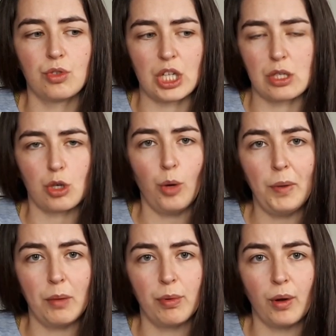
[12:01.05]
just show
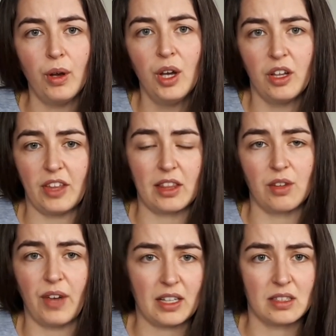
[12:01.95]
people that the
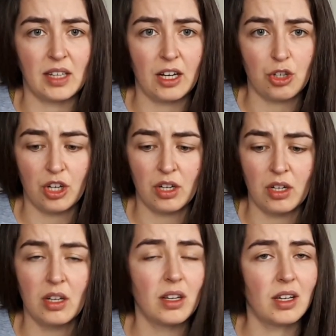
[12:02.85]

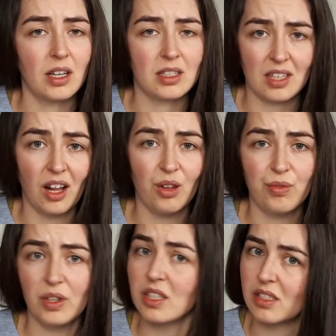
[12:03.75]
vaccination itself
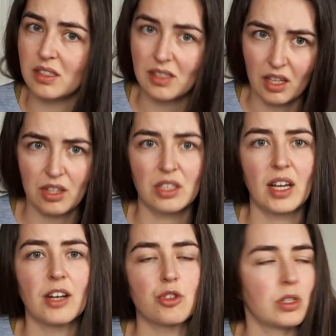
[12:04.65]
is nothing
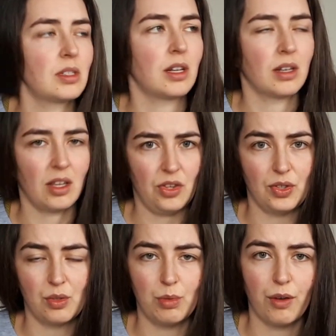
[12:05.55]
dangerous and nothing
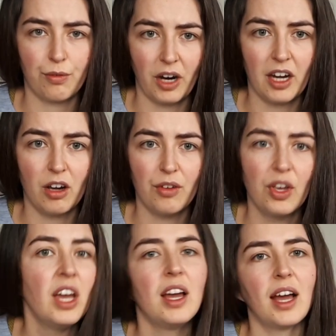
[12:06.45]
to be afraid of,
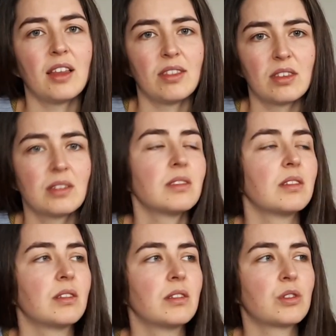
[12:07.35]
and
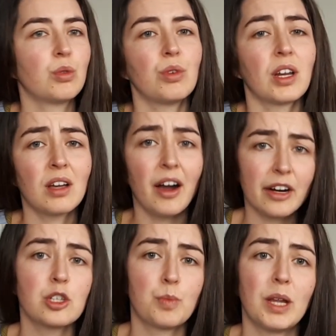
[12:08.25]
to
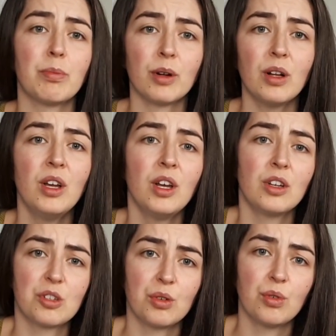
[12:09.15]
encourage people
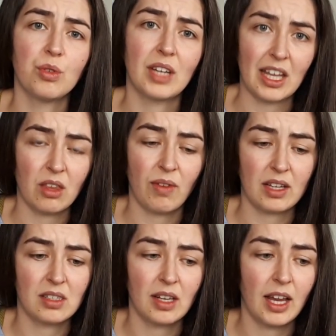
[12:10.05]
to get the
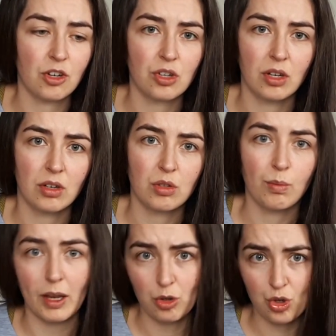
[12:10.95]
vaccination to
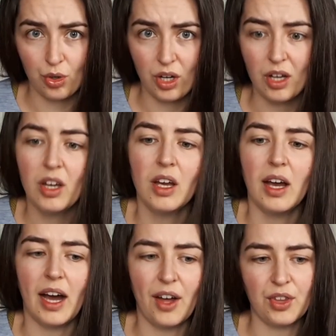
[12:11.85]
make sure
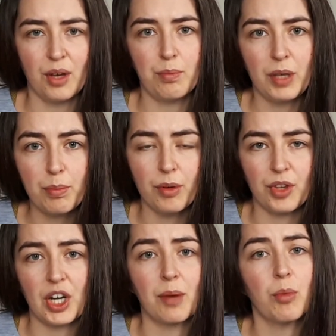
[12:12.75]
other people
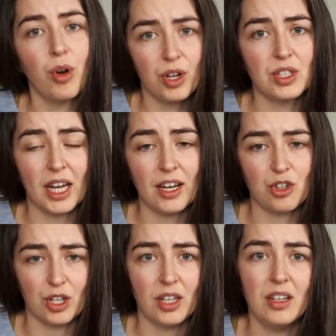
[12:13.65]
that are more in
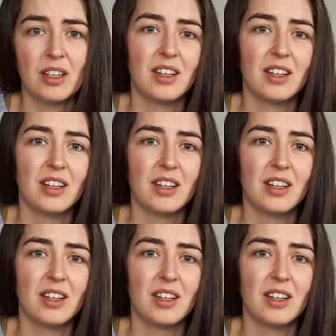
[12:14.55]
danger